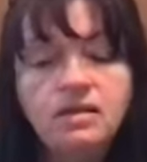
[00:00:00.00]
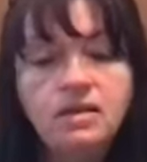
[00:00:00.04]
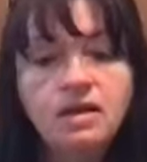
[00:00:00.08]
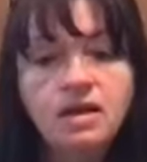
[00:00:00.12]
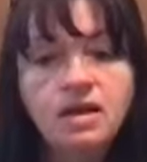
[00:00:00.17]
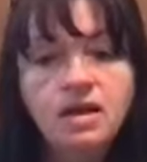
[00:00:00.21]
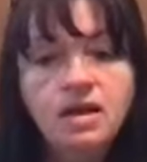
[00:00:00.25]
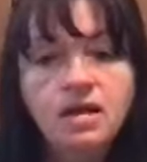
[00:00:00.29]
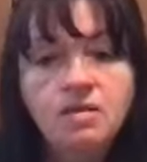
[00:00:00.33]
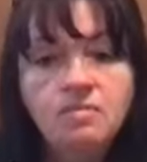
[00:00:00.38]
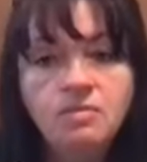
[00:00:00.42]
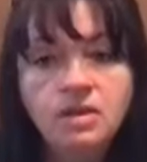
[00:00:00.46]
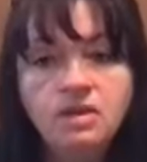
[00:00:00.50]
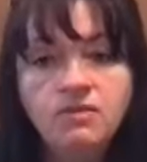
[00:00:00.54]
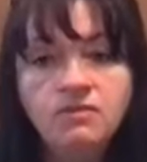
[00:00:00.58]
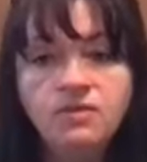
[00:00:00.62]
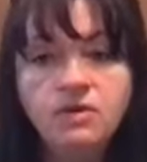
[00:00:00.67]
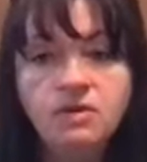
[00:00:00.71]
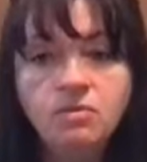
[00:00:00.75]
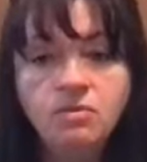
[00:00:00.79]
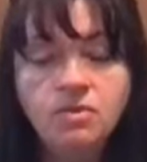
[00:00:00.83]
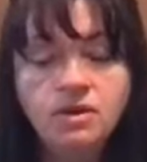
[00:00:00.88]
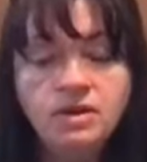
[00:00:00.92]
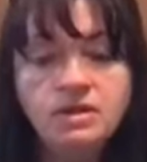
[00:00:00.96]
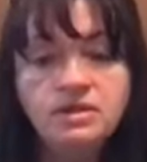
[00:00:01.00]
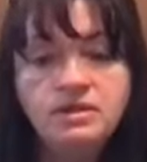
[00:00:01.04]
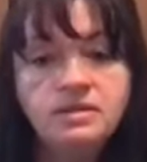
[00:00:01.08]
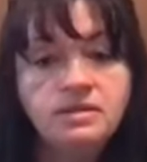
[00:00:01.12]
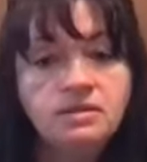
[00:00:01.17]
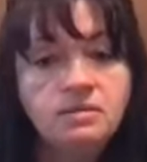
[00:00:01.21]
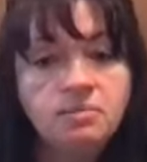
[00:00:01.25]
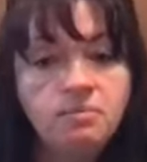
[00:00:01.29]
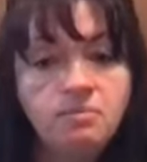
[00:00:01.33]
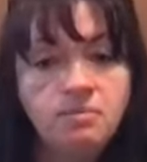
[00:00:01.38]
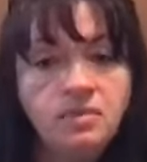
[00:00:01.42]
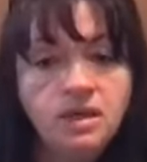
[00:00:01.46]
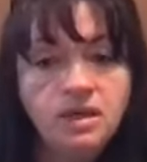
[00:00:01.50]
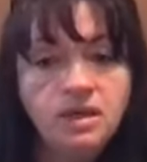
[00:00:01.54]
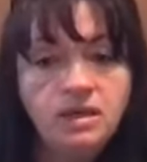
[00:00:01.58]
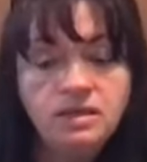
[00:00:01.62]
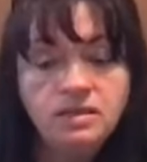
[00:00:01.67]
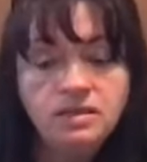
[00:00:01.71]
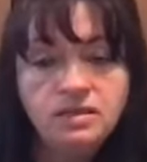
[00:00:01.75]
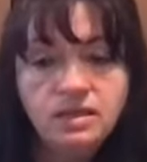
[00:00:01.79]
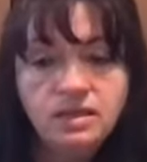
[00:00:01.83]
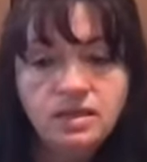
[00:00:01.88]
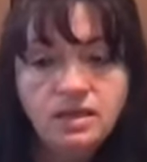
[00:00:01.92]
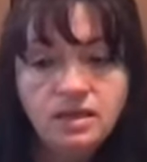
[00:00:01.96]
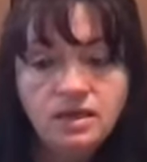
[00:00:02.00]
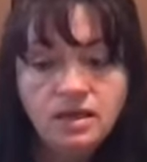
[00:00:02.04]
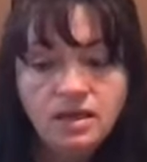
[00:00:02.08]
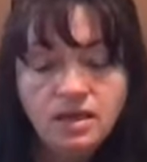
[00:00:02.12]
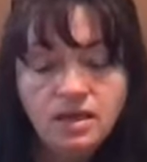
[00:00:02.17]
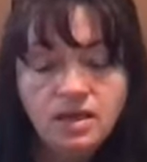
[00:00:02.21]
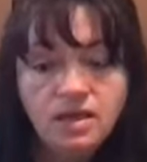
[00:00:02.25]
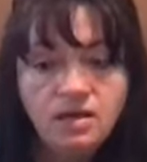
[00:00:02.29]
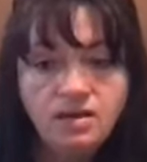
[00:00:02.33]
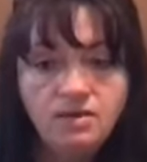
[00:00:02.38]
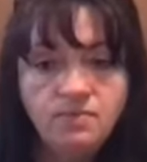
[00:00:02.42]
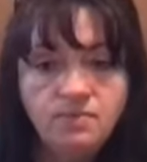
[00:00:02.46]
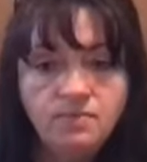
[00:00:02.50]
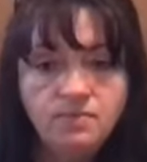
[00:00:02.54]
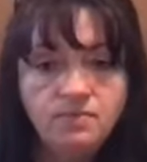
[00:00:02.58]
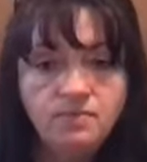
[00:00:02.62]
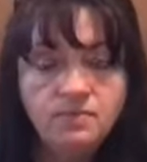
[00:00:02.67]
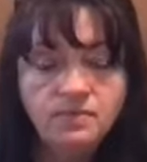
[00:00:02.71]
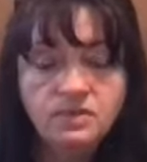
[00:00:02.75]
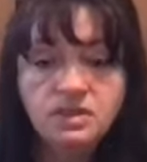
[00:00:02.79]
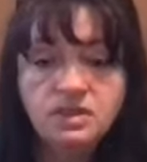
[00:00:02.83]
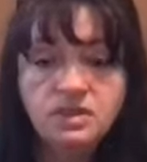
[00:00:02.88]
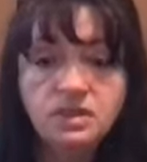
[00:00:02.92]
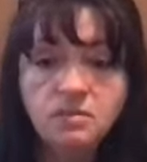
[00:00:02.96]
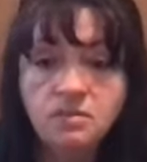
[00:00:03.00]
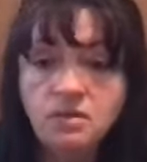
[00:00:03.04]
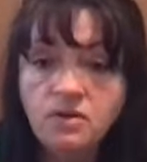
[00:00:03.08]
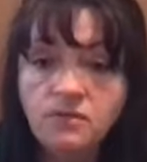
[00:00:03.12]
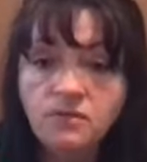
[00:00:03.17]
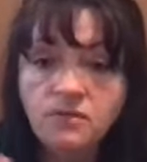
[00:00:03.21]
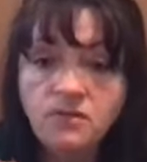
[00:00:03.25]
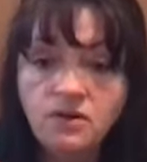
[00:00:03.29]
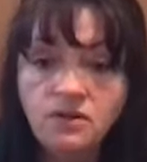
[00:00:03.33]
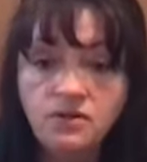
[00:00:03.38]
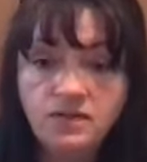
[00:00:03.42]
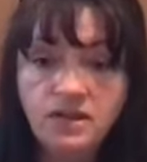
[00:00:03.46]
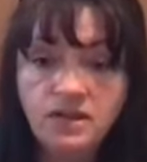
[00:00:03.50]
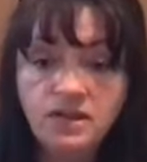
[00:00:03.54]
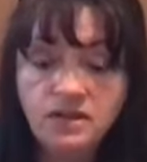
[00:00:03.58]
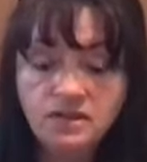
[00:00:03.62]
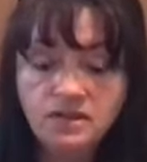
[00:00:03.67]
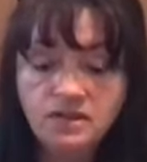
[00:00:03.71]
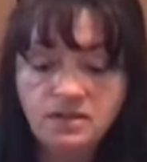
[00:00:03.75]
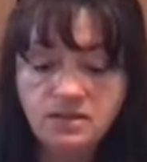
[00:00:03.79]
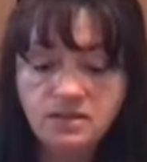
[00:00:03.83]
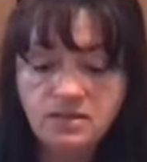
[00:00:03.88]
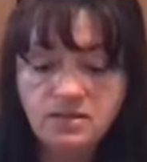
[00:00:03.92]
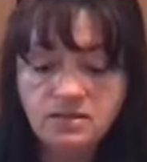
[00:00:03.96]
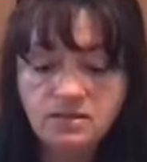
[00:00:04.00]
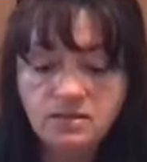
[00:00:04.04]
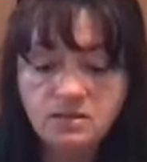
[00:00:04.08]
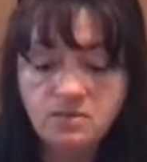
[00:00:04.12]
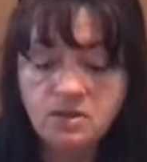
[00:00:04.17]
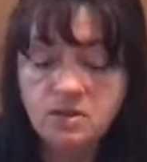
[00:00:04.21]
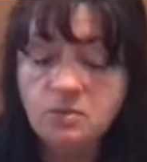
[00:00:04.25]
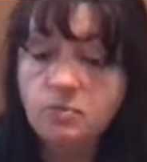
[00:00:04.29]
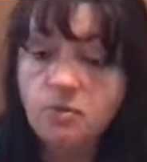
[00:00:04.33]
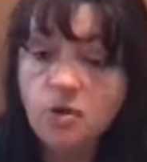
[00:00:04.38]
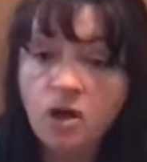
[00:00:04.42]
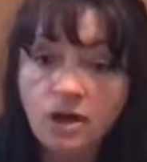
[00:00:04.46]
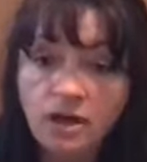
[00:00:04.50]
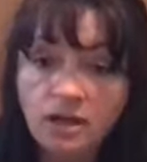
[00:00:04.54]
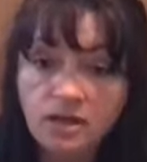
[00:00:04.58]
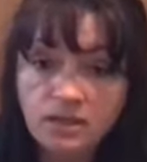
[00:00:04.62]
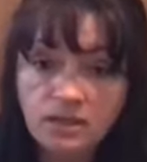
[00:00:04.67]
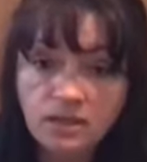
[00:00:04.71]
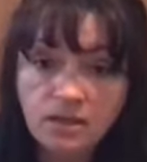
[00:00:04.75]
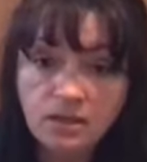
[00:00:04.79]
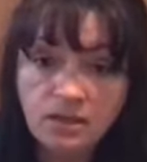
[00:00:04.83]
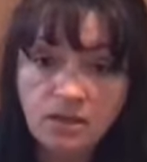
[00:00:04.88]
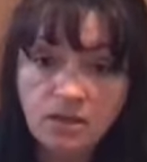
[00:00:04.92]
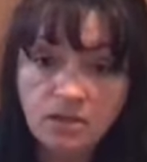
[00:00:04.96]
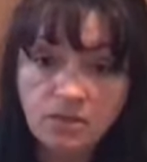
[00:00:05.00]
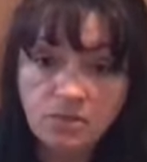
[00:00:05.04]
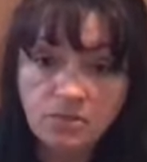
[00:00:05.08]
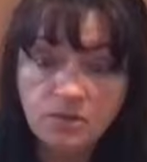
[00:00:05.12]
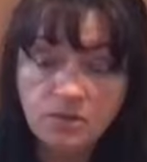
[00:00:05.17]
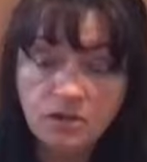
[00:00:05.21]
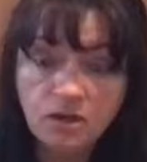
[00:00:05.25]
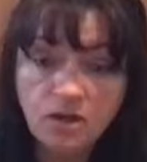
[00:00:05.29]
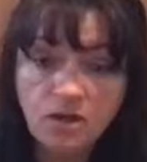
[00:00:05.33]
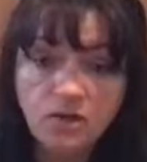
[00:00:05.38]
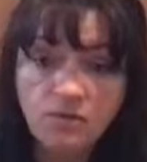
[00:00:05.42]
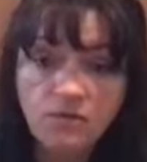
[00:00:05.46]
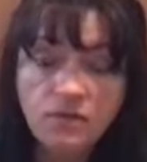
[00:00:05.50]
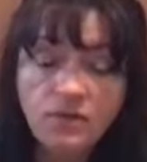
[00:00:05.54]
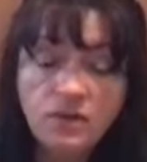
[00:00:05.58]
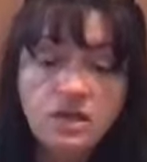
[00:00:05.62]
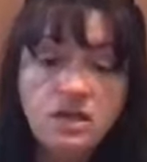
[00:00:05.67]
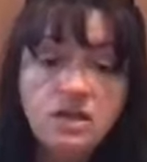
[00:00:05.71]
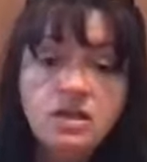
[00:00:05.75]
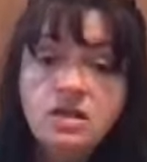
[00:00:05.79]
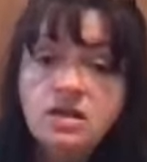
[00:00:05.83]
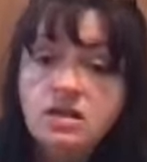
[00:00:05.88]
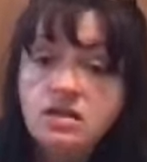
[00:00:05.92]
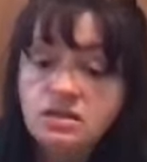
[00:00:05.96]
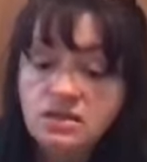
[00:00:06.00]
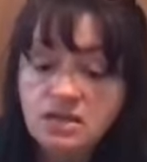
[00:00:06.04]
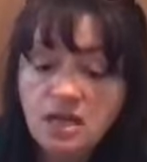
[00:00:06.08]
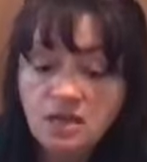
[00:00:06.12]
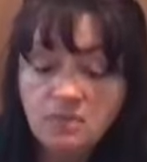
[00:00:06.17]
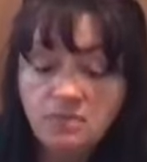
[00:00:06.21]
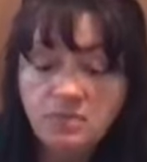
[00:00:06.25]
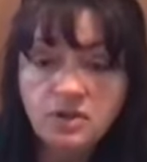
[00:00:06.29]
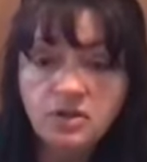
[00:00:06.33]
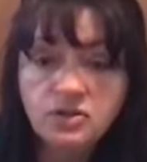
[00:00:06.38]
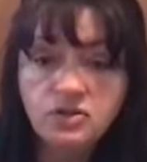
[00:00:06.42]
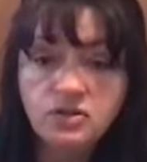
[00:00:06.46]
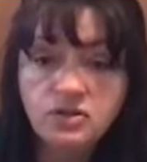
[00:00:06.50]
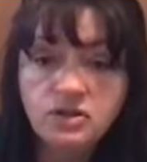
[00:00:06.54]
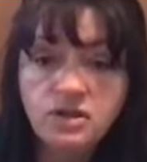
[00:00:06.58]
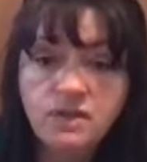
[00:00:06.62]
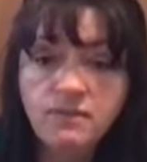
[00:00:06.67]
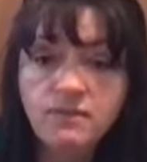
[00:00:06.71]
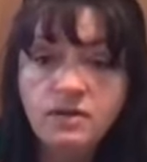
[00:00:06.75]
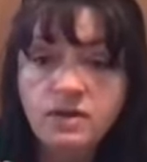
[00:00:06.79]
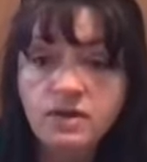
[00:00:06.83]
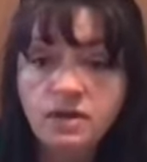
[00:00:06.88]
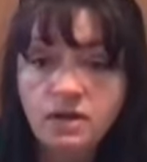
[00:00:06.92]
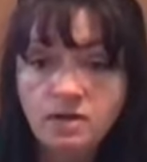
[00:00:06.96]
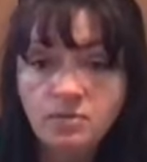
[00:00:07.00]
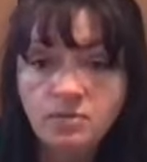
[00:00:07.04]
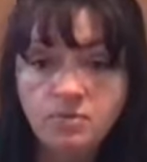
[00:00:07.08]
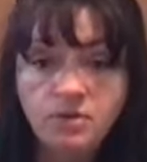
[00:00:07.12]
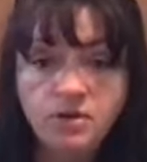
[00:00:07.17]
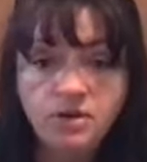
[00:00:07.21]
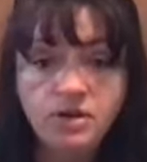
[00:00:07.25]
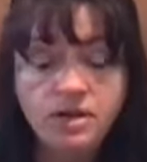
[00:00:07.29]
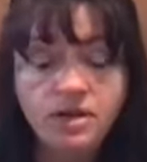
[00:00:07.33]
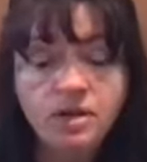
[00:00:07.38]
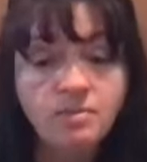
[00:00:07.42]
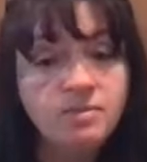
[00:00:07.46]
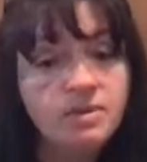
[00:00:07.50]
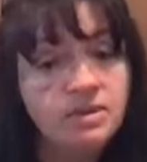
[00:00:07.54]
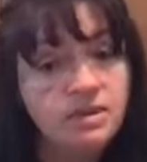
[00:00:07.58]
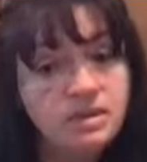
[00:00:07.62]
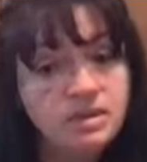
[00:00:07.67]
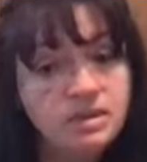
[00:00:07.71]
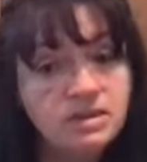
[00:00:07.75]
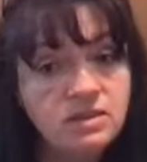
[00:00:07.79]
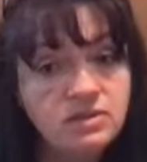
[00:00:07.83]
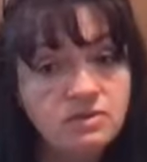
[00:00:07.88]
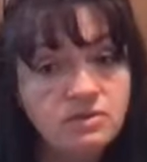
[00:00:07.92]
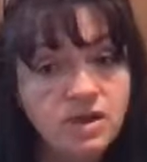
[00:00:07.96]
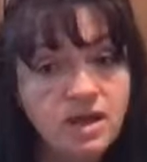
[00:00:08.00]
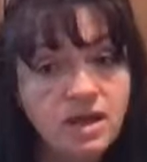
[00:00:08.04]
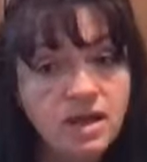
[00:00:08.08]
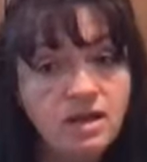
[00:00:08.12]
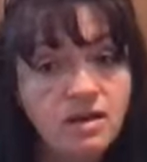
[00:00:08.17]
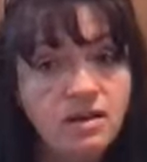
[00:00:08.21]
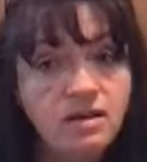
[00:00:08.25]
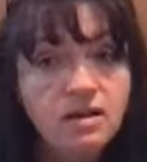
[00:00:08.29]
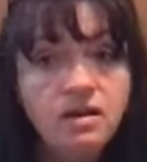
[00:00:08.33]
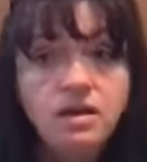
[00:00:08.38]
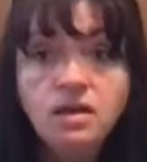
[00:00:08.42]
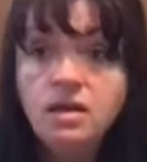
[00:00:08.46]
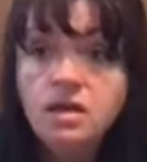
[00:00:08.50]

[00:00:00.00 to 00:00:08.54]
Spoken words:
If you want to submit some of the products that you observe, take pictures of it and put it up in this thread.